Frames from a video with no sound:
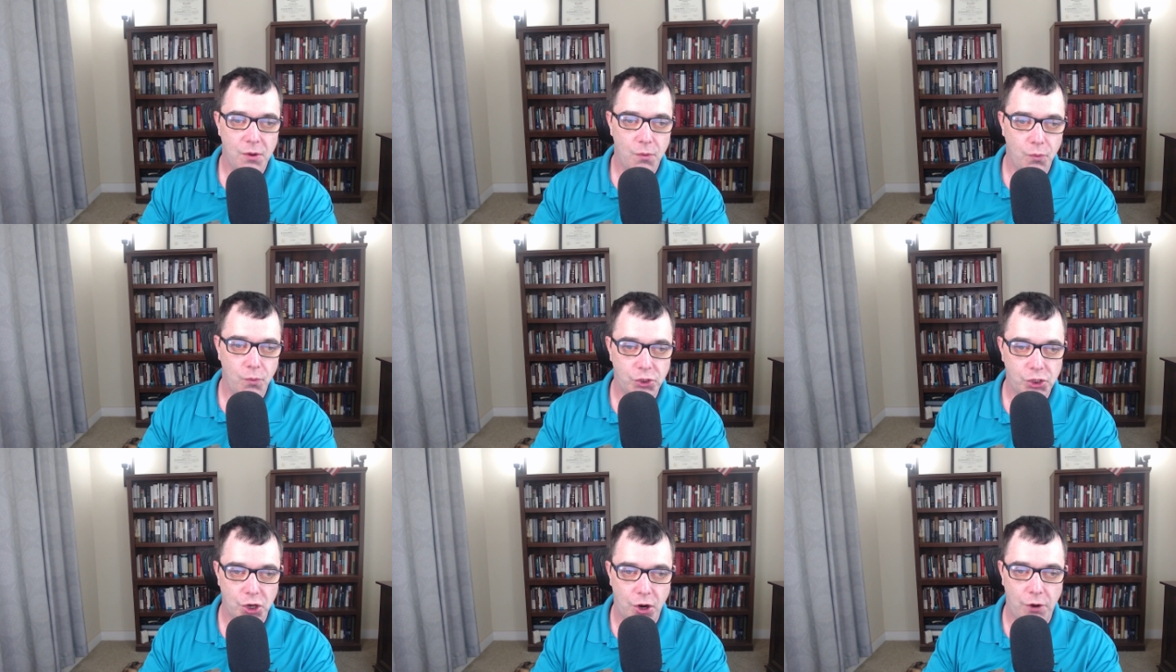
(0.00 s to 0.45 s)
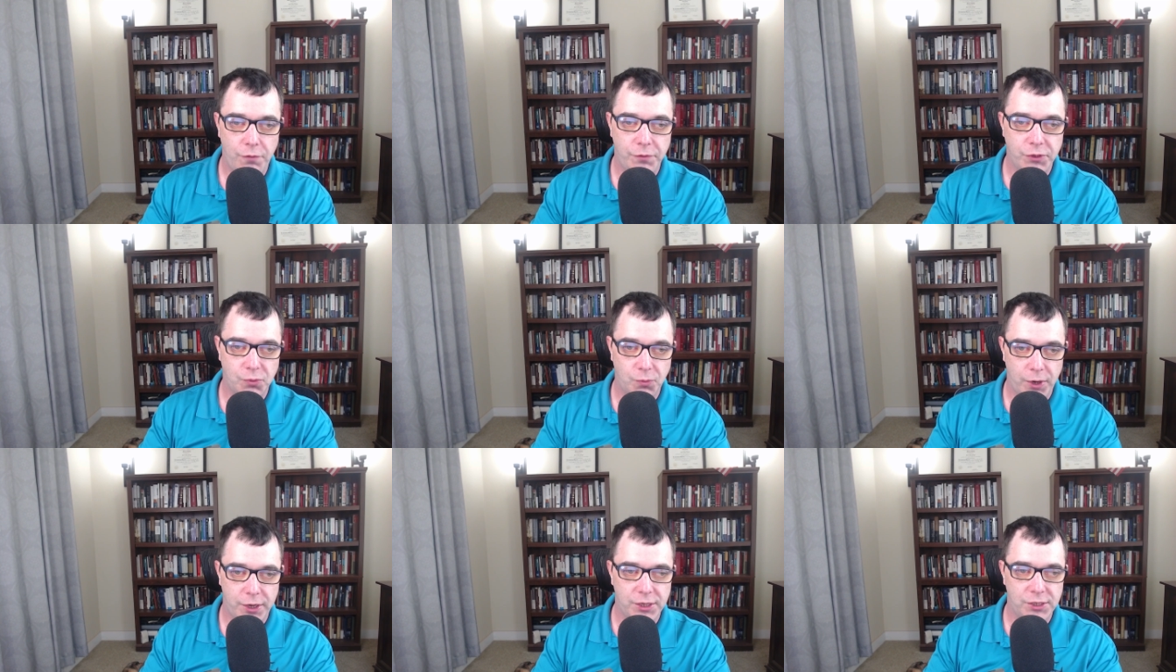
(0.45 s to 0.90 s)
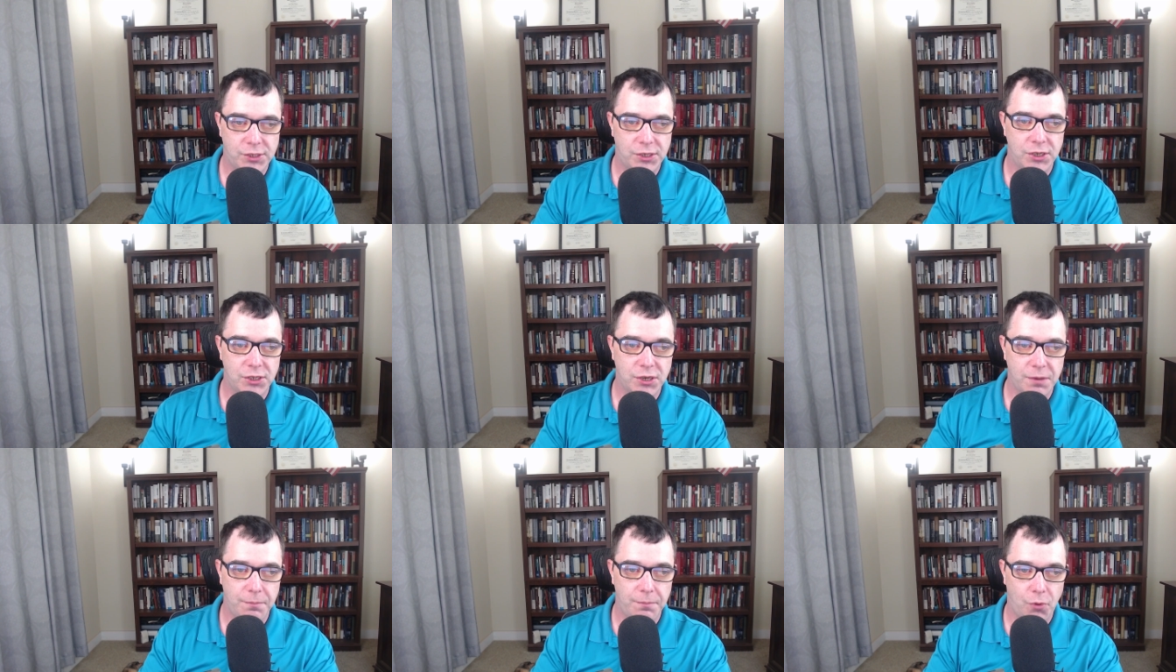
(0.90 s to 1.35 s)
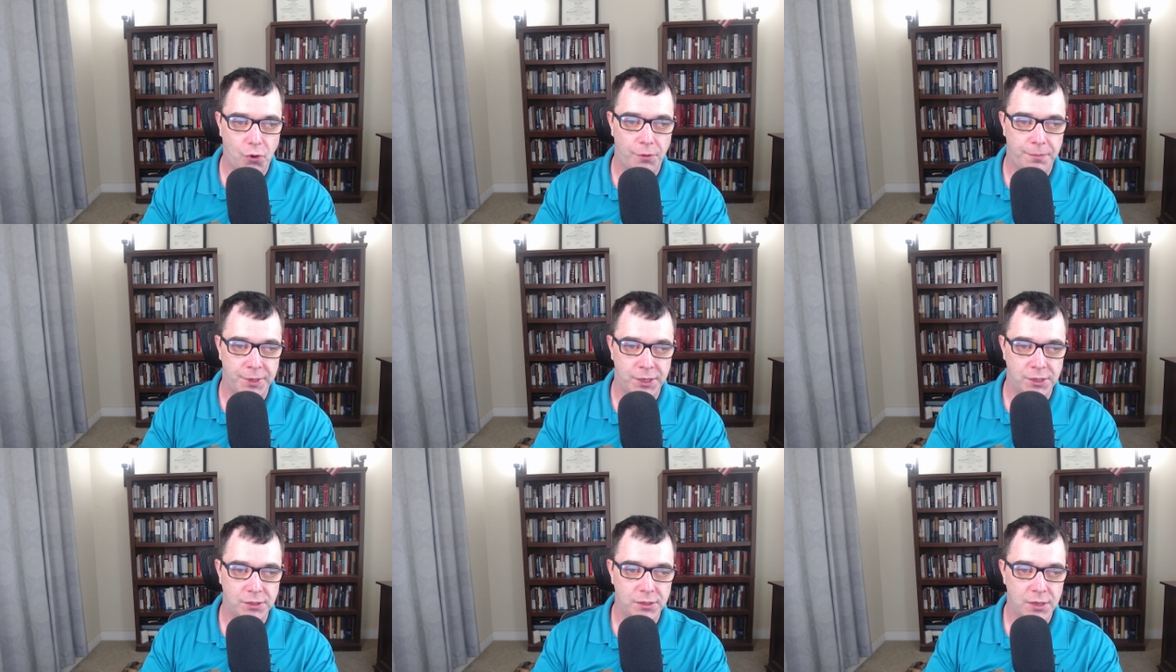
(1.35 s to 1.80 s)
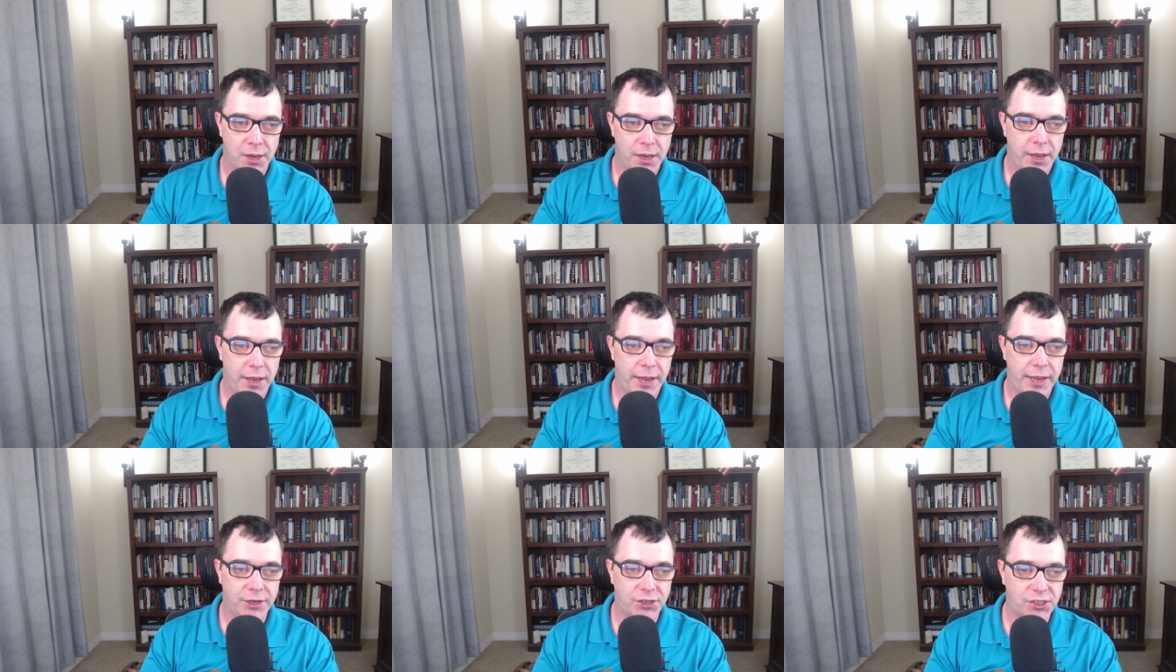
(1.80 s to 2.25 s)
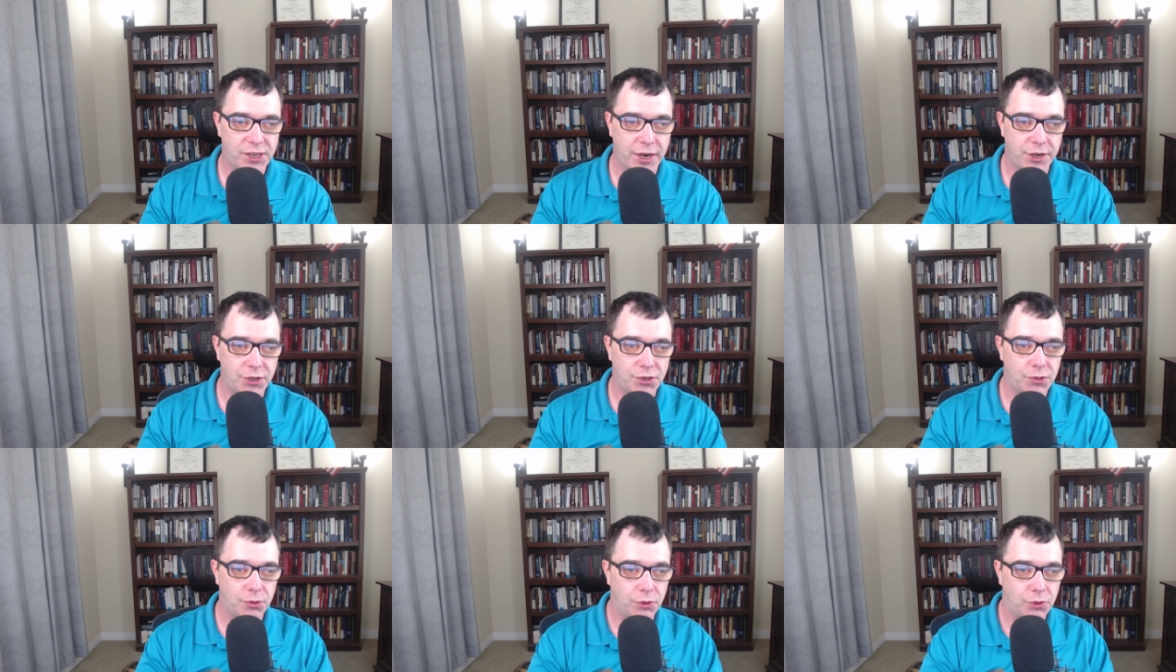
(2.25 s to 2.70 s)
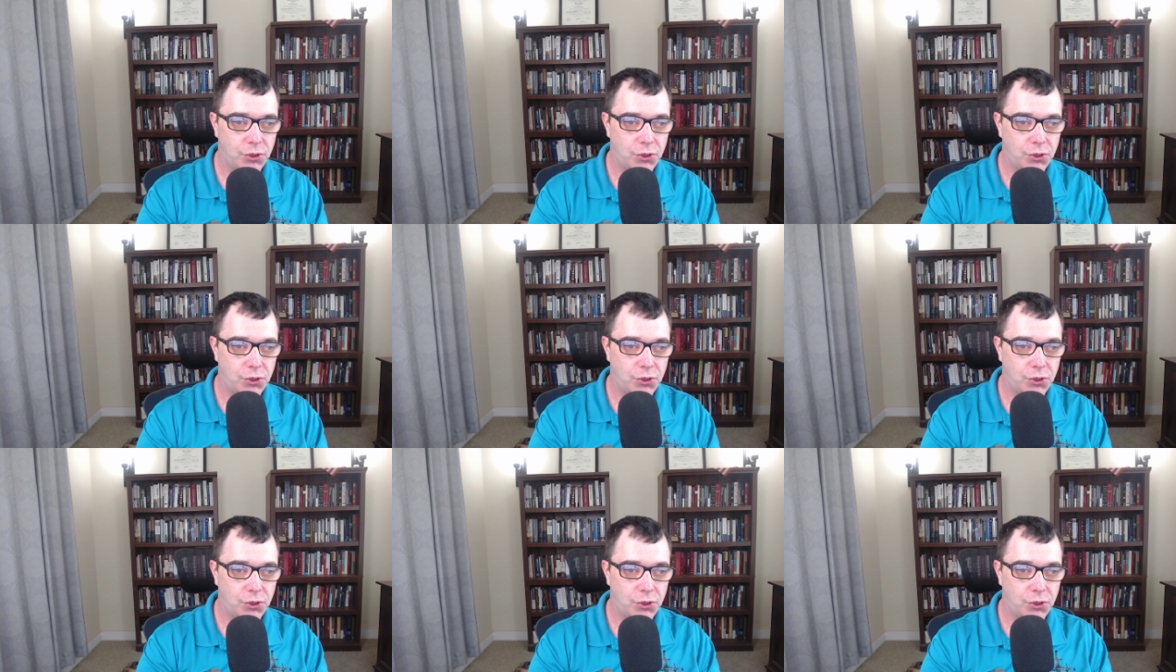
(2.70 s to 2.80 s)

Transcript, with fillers: Jehovah's Witnesses and Mormons. And central